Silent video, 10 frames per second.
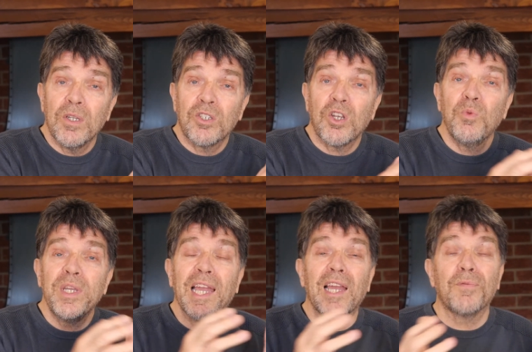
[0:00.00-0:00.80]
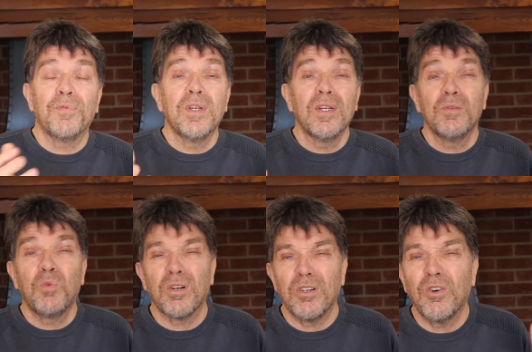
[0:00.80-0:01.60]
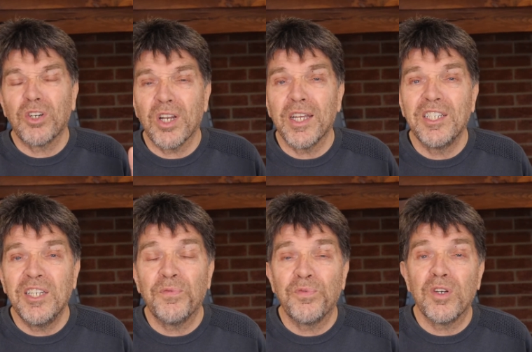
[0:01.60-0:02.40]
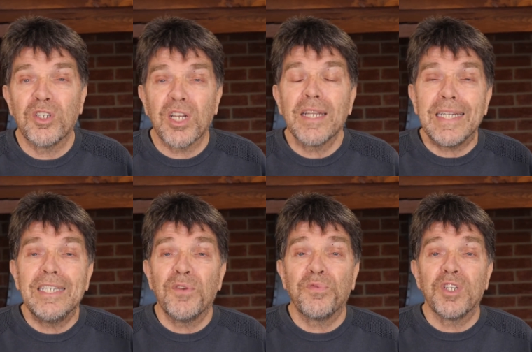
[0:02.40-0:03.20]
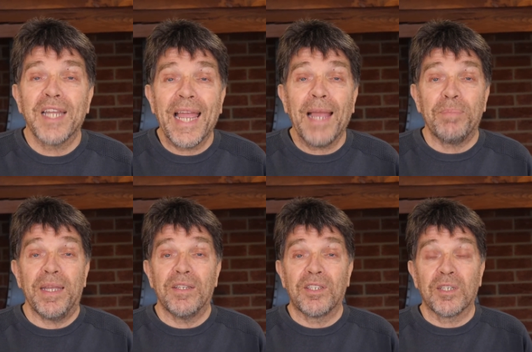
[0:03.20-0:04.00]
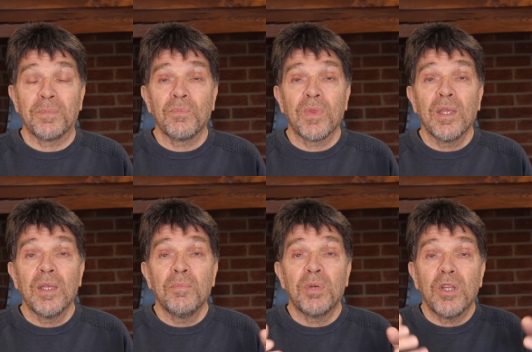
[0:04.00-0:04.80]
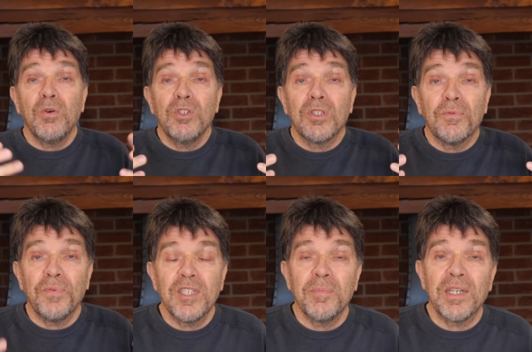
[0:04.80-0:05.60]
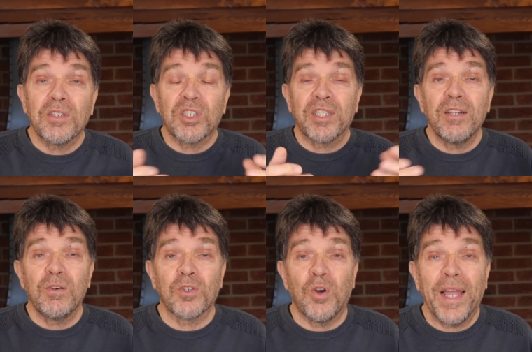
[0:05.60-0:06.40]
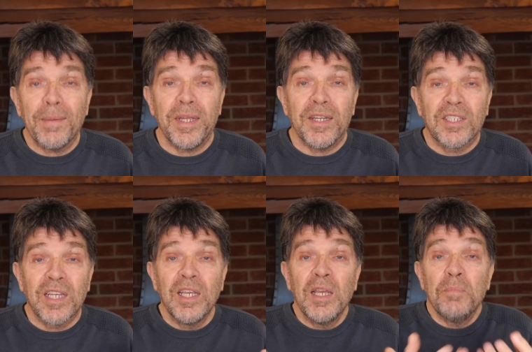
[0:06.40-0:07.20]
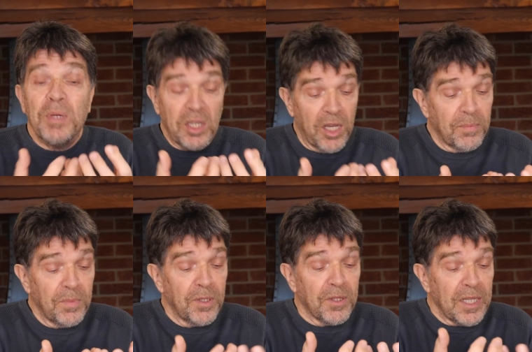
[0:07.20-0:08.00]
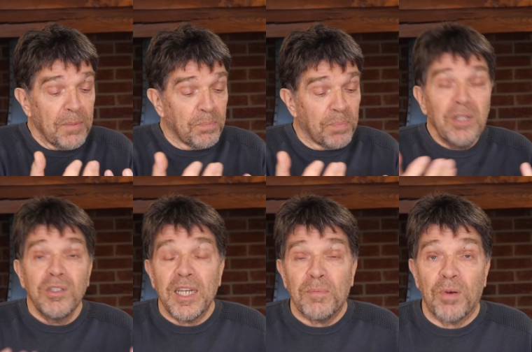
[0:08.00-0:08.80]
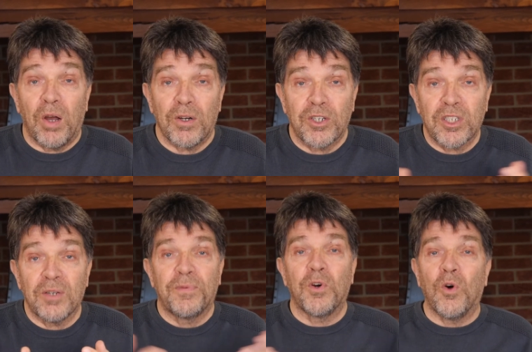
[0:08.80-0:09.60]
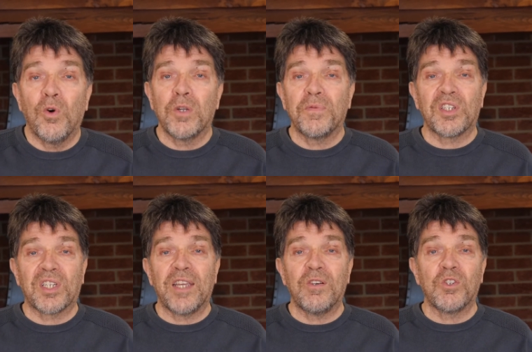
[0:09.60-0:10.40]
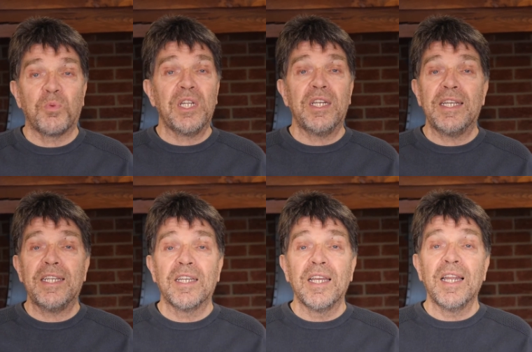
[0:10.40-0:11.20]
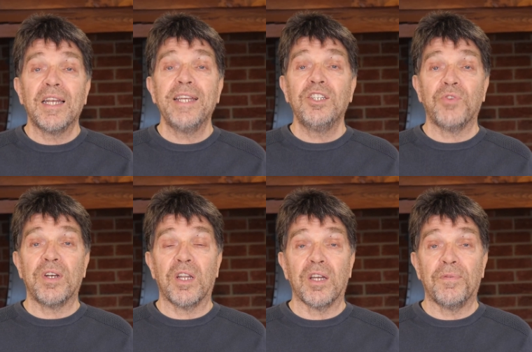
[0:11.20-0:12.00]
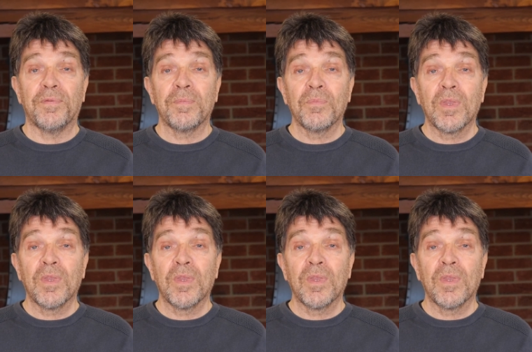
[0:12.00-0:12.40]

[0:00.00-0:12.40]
So we have what looks like slightly different habits. But those fundamental skills or habits become the building blocks for all of the skills we need later in life.